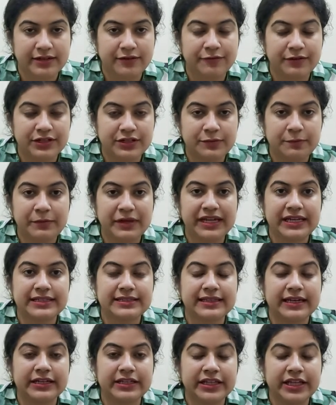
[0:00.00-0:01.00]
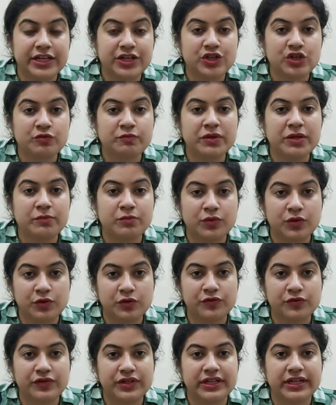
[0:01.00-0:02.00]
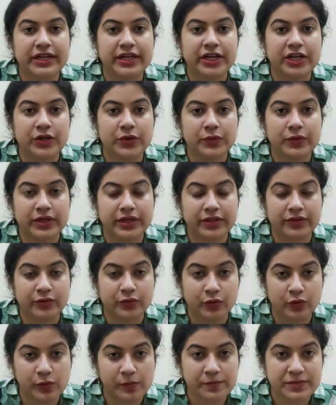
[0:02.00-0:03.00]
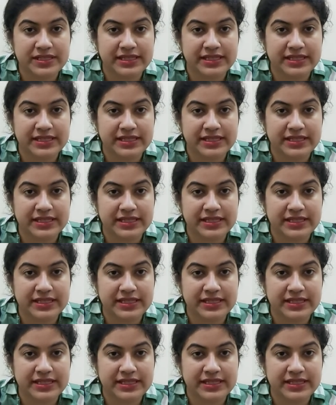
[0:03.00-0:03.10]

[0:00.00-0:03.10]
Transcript: which means that they should be moved into a room,